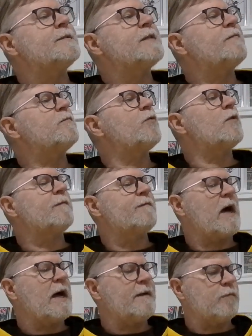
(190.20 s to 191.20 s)

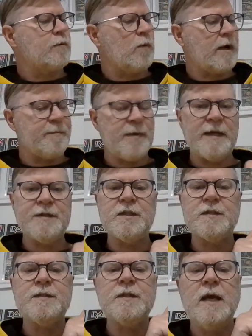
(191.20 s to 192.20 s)
7.5 with white
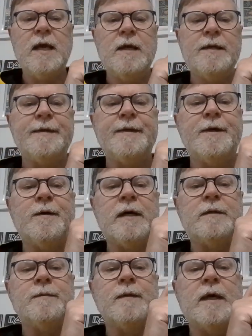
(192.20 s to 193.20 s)
pages.
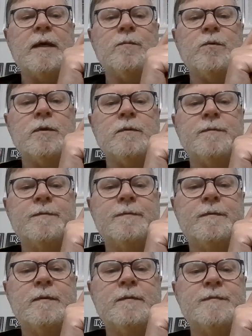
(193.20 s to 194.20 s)
I will
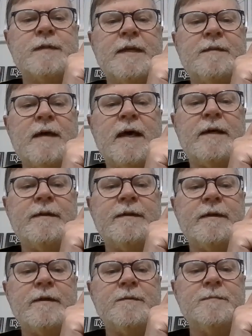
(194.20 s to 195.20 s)
take that.
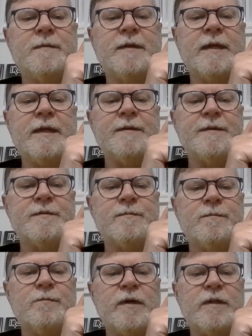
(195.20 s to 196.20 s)
Again, it's
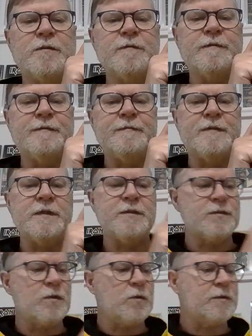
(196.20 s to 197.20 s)
well over 50
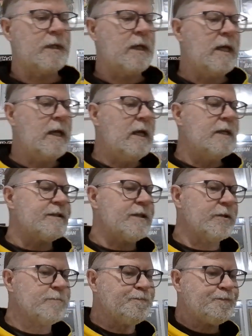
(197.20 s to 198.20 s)
years old.
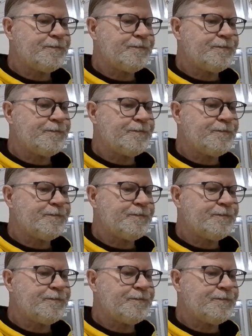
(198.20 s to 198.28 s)
So